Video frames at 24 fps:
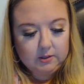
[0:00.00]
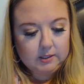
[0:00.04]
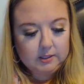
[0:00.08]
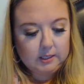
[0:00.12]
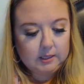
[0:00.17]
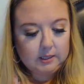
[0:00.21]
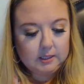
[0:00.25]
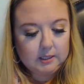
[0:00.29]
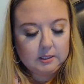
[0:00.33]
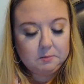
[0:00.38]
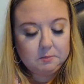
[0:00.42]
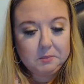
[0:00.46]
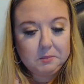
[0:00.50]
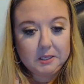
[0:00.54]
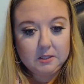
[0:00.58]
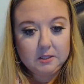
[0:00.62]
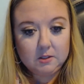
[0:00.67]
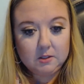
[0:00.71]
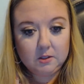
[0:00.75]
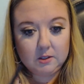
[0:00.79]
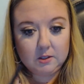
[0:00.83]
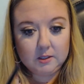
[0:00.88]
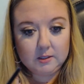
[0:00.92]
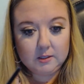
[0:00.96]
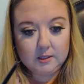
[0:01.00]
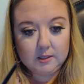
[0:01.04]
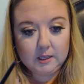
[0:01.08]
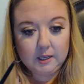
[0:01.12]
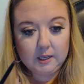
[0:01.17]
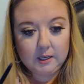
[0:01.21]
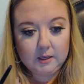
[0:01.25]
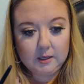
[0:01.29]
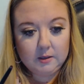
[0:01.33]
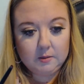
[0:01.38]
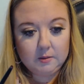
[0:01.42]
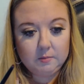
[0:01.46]
like this pencil is
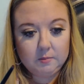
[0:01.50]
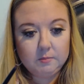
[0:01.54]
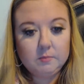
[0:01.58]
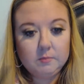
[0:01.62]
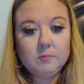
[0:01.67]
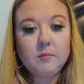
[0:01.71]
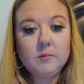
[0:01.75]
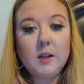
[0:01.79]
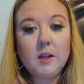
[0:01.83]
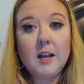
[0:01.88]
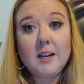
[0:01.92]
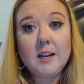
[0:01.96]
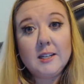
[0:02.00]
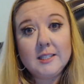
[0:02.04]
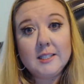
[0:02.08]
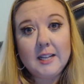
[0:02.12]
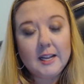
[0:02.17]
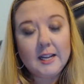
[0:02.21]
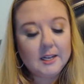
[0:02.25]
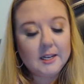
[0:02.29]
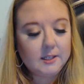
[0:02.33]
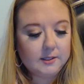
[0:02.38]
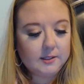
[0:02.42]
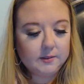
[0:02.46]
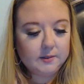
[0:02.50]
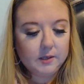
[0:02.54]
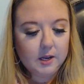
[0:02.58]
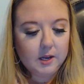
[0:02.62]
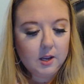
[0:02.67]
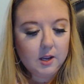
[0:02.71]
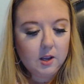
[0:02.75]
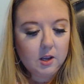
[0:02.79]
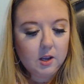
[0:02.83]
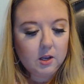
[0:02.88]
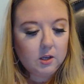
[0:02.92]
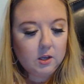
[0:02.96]
like kind of dead.
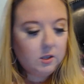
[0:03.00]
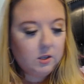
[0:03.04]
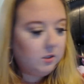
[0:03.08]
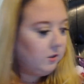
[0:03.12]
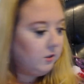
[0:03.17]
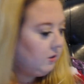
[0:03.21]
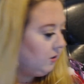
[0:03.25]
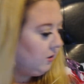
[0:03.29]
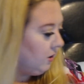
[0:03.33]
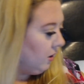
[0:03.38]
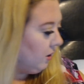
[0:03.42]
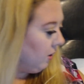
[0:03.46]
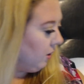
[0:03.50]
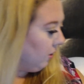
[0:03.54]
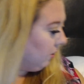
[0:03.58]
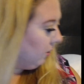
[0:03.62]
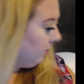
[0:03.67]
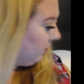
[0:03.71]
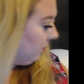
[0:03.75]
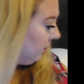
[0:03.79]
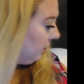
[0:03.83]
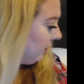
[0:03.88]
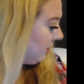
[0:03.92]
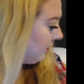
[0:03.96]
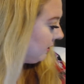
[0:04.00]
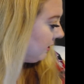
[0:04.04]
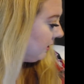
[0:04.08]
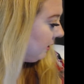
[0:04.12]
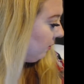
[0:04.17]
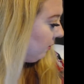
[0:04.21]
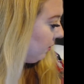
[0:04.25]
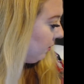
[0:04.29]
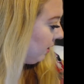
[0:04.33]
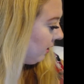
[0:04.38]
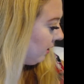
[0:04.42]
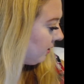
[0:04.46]
So let's see
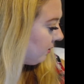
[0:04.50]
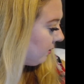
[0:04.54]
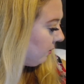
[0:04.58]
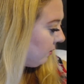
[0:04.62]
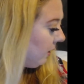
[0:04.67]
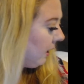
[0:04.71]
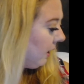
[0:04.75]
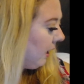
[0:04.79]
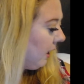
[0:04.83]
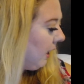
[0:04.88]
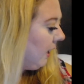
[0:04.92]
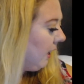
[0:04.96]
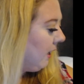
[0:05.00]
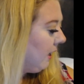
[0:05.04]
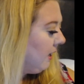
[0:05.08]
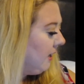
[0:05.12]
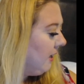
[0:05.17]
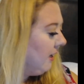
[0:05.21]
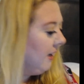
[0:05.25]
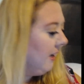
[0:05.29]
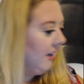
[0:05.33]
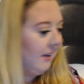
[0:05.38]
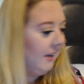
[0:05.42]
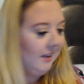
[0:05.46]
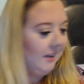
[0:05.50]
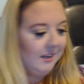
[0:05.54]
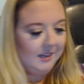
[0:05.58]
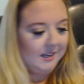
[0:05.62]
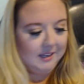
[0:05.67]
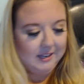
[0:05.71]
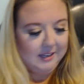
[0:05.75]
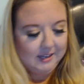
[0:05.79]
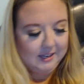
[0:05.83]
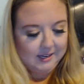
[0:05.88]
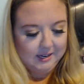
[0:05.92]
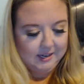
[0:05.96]
what else we got.
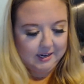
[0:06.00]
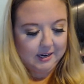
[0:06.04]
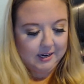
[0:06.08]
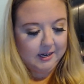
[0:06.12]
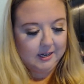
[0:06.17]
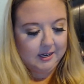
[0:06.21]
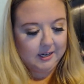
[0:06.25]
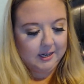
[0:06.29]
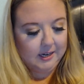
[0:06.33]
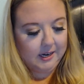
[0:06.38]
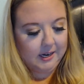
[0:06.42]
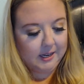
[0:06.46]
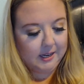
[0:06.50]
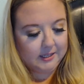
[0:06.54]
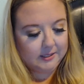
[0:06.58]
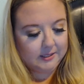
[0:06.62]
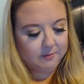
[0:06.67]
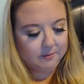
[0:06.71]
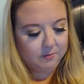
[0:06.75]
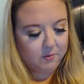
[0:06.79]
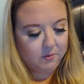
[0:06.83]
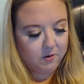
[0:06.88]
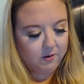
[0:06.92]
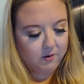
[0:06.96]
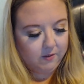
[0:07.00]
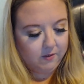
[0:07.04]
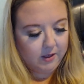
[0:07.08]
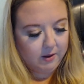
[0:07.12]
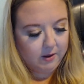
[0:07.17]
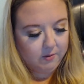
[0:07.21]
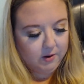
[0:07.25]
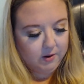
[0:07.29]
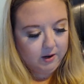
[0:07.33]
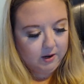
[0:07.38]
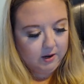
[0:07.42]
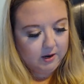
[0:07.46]
Need to get some more of that
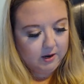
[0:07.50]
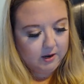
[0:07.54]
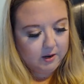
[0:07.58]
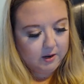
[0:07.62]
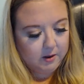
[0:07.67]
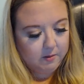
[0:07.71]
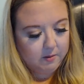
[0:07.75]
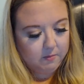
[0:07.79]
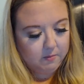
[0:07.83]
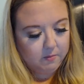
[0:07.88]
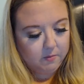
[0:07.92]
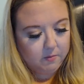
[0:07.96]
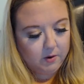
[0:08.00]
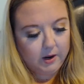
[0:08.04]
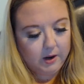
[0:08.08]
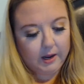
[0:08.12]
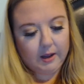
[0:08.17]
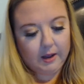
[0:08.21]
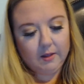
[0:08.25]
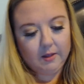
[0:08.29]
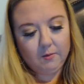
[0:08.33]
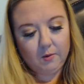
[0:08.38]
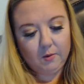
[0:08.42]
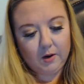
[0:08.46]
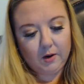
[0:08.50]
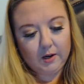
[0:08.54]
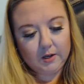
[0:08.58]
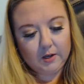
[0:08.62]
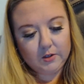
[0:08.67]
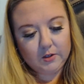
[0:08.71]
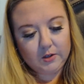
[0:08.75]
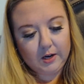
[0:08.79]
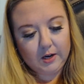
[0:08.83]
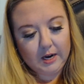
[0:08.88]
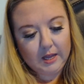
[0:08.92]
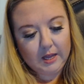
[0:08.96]
one. Okay, we're gonna
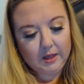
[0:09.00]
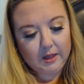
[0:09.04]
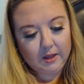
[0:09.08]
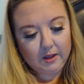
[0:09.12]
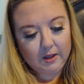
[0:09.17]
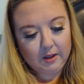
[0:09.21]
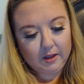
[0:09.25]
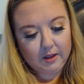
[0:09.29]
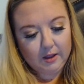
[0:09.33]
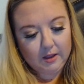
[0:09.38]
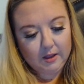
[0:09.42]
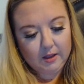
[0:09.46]
try the,